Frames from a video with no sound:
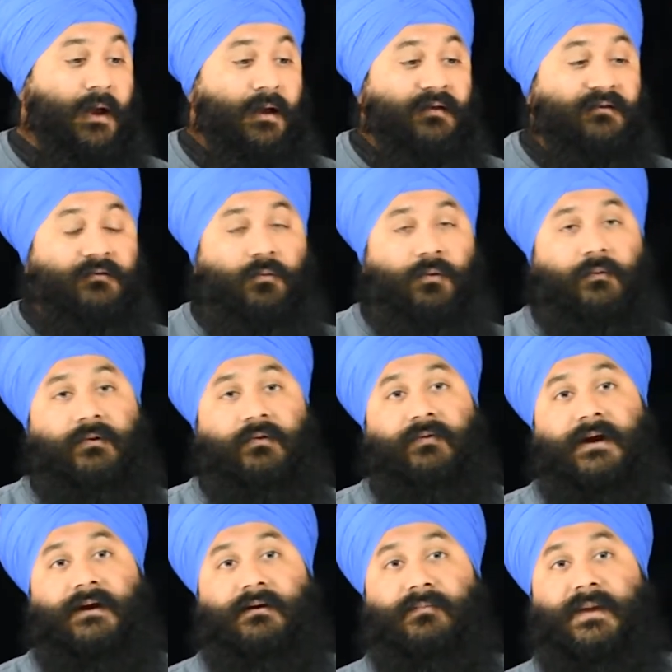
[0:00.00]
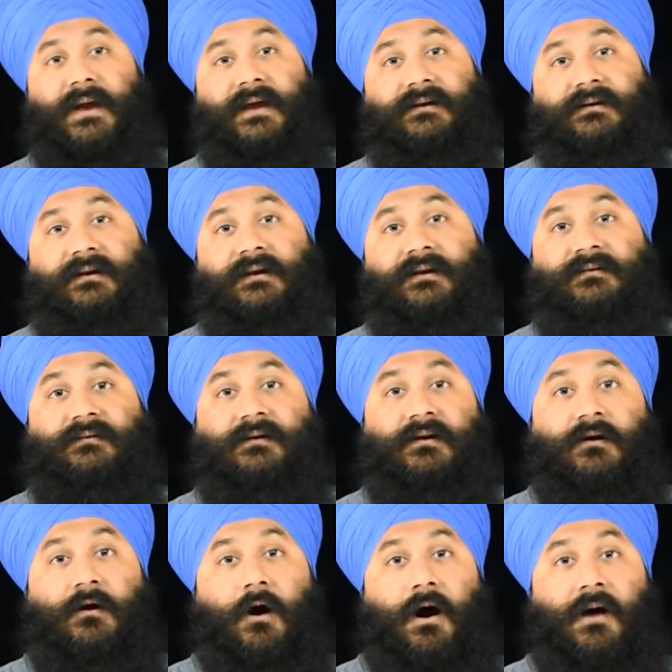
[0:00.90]
So what we recommend is a
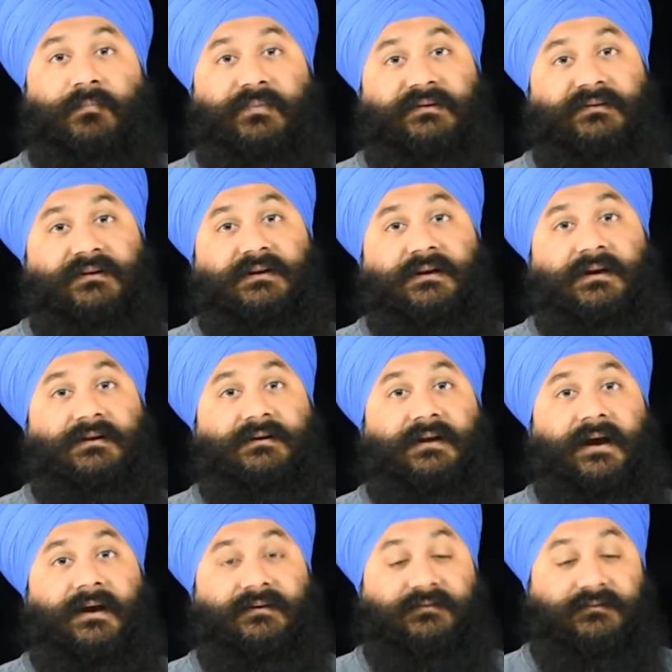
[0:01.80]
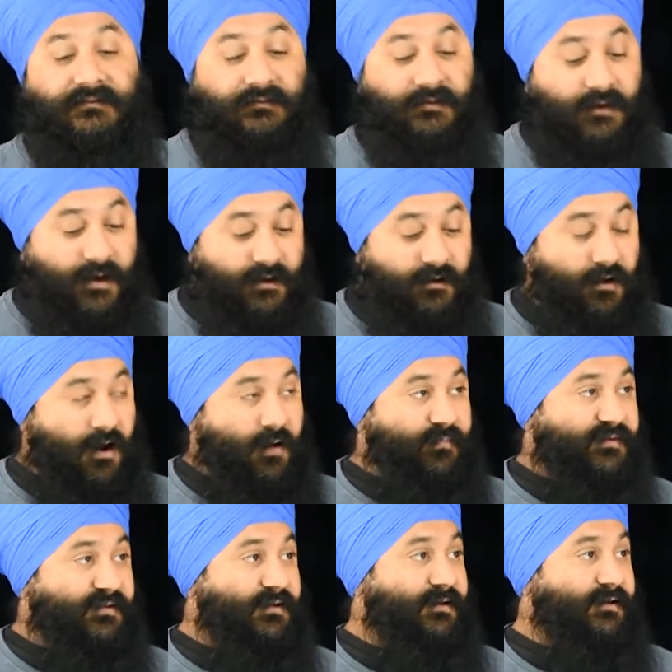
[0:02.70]
composite index. A
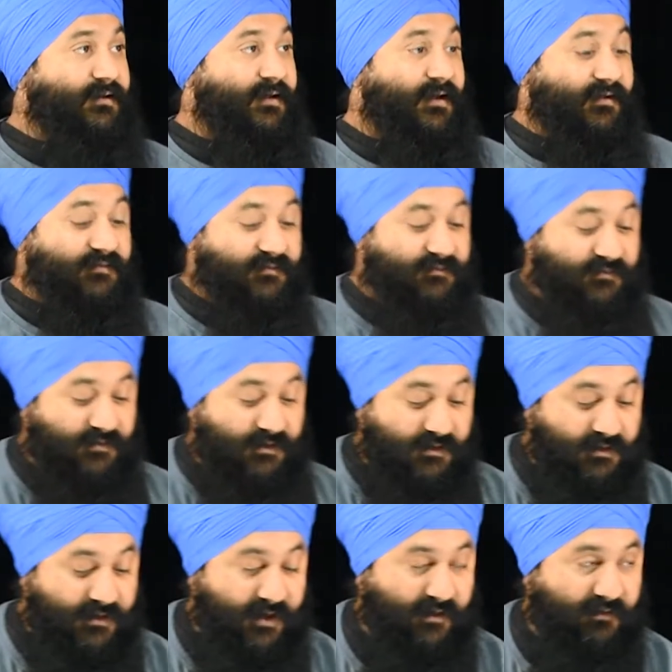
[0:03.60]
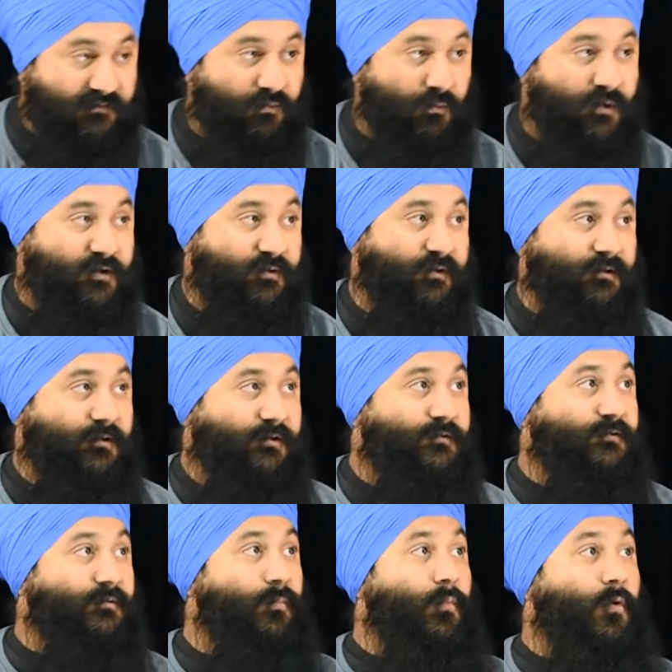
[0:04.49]
composite index is an index where you
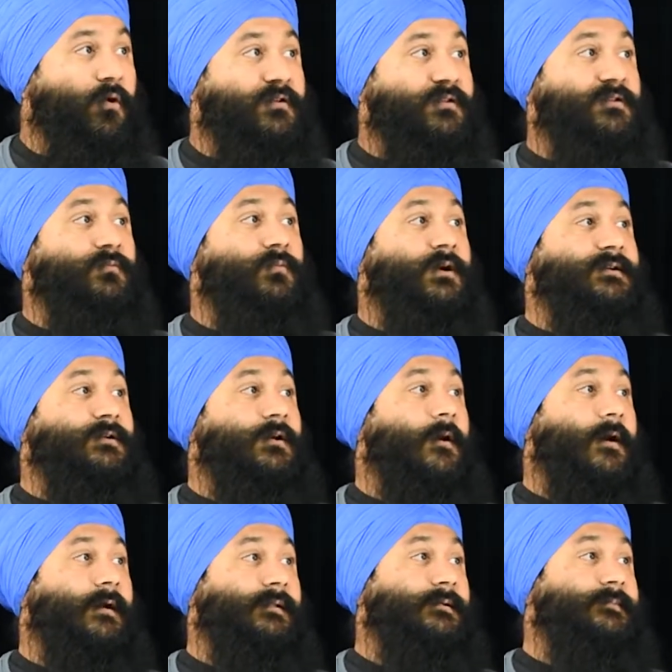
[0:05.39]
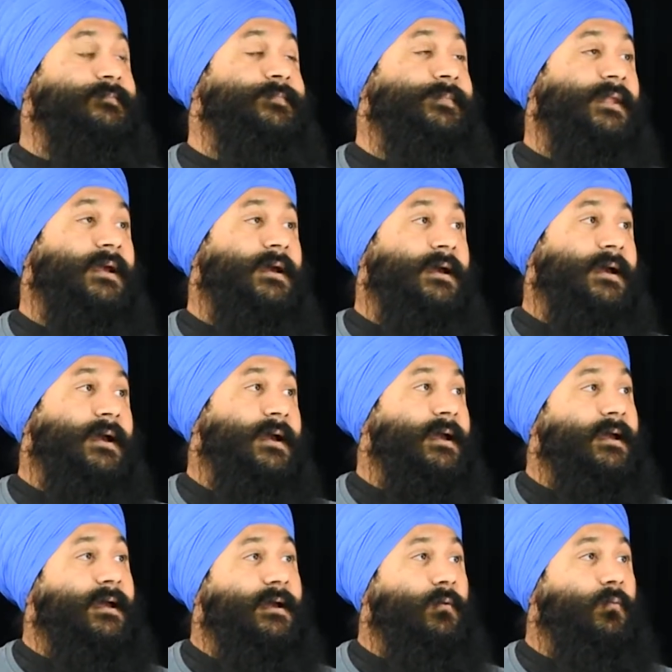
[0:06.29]
include more than one column
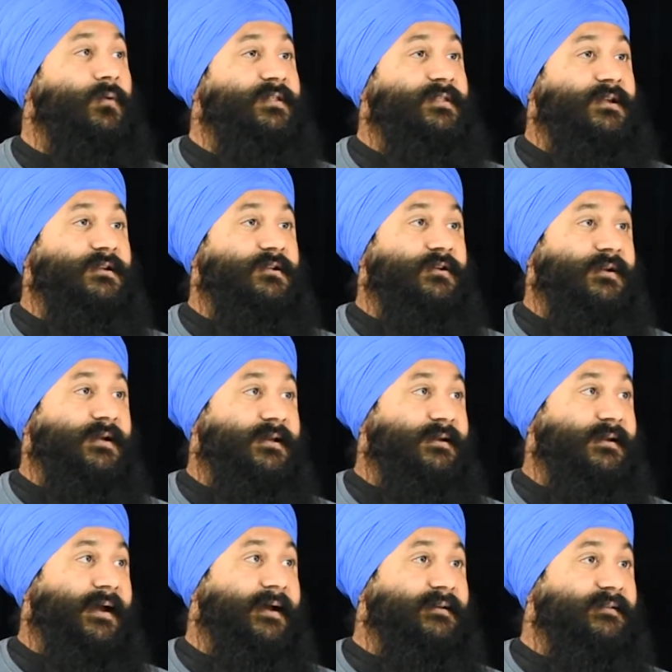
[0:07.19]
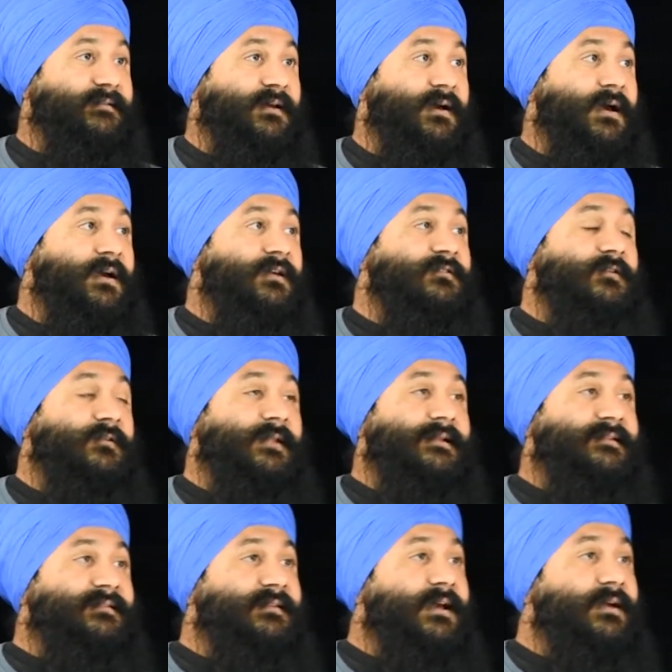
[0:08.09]
within your index. So
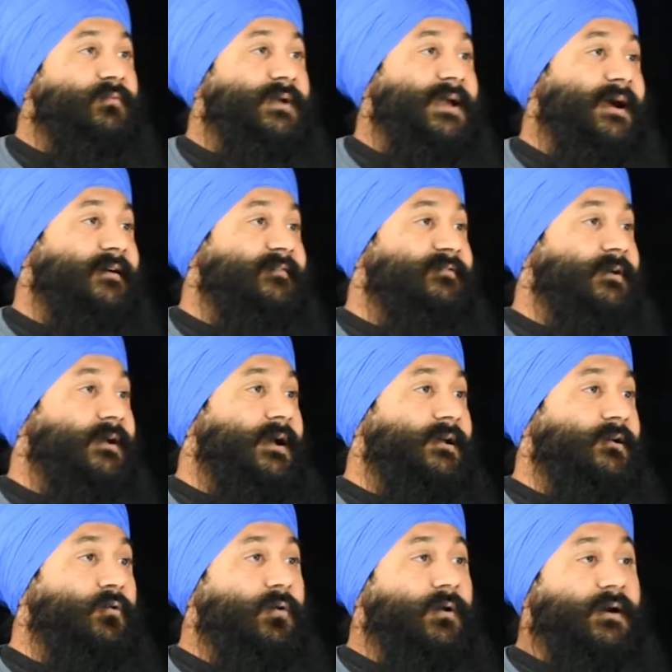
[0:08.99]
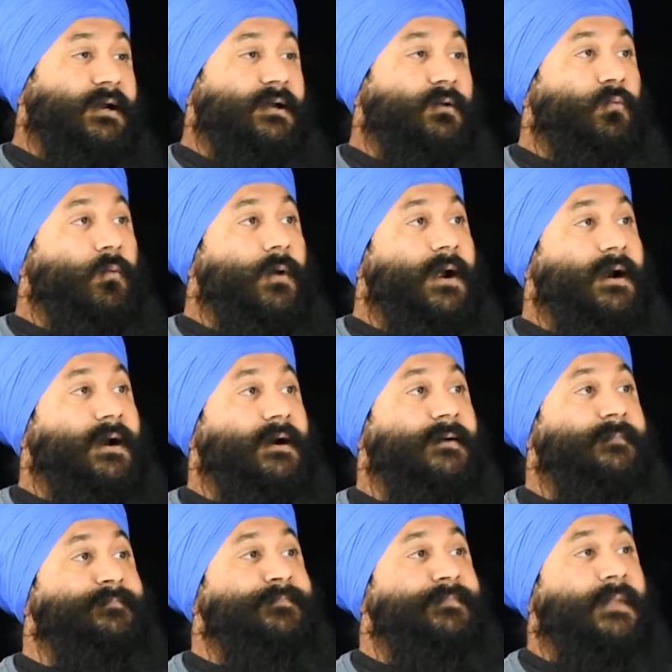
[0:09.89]
let's say we have a query
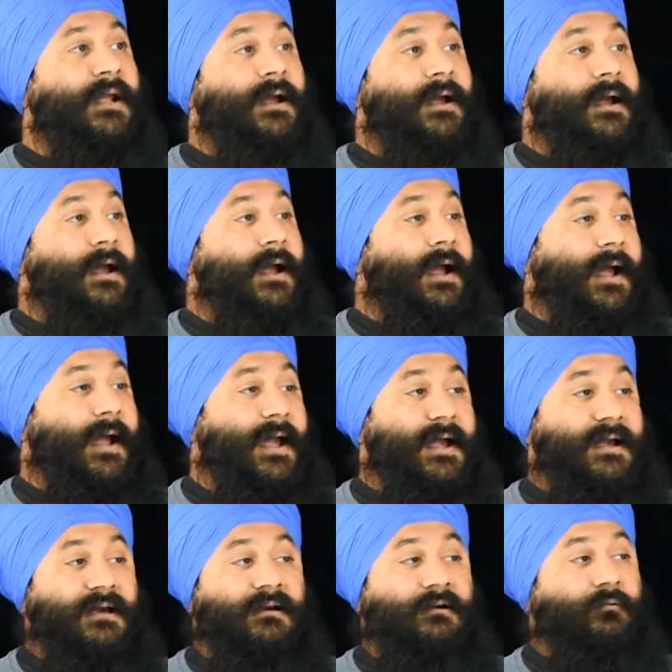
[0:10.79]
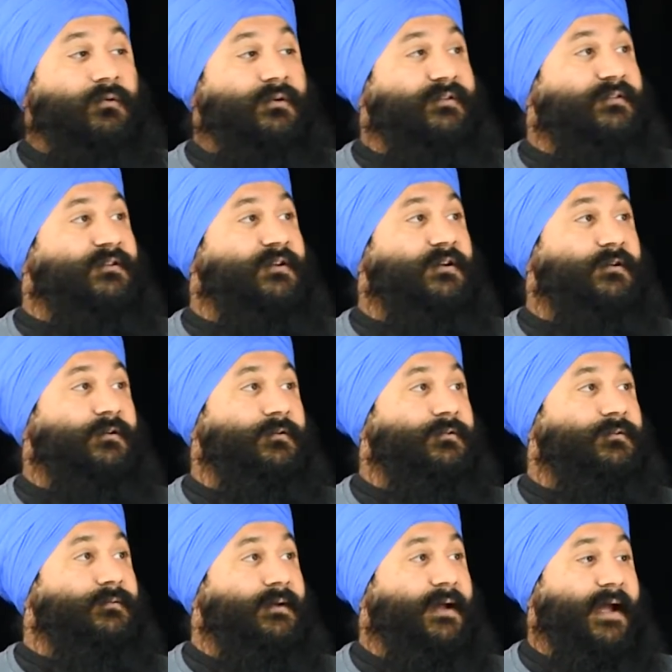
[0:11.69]
where A equals
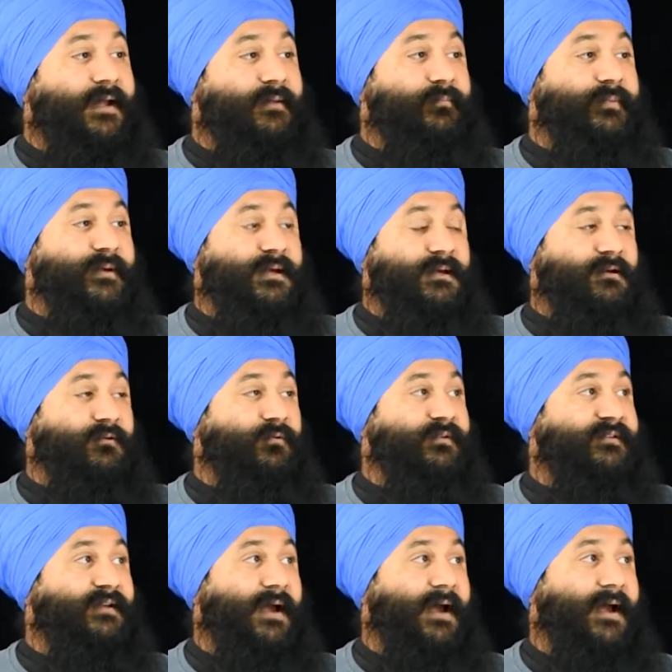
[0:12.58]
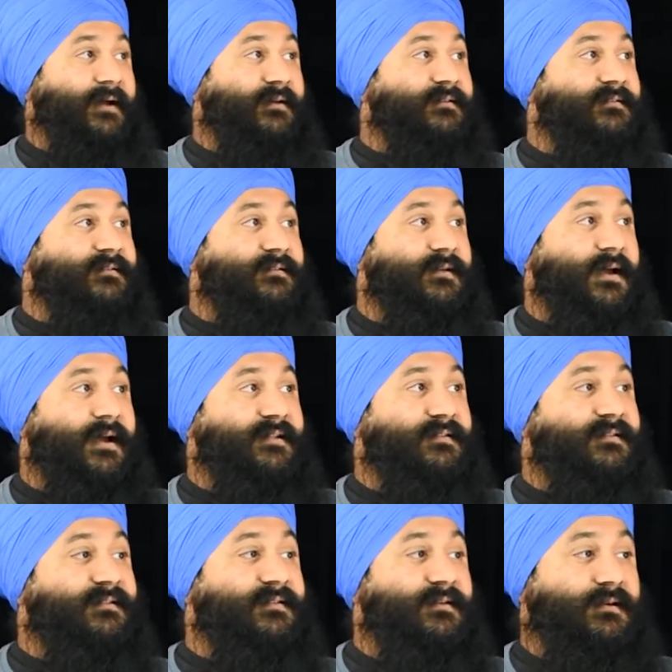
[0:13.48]
2, and B equals X,
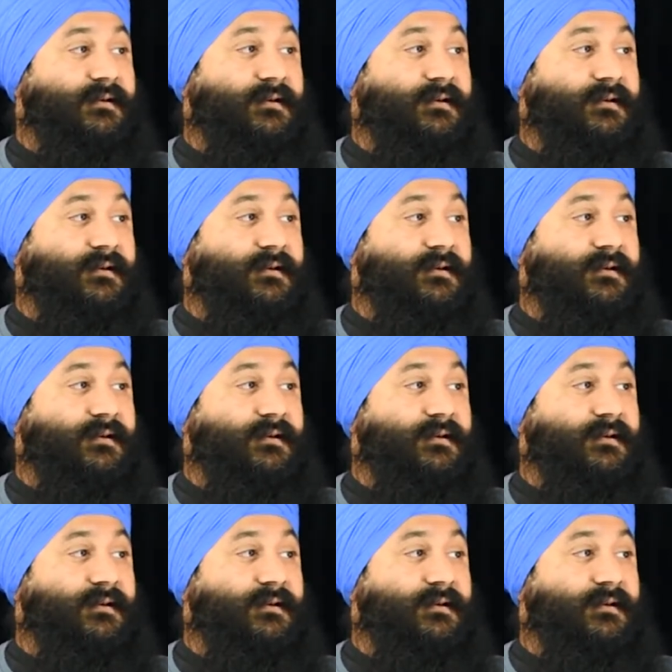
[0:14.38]
and C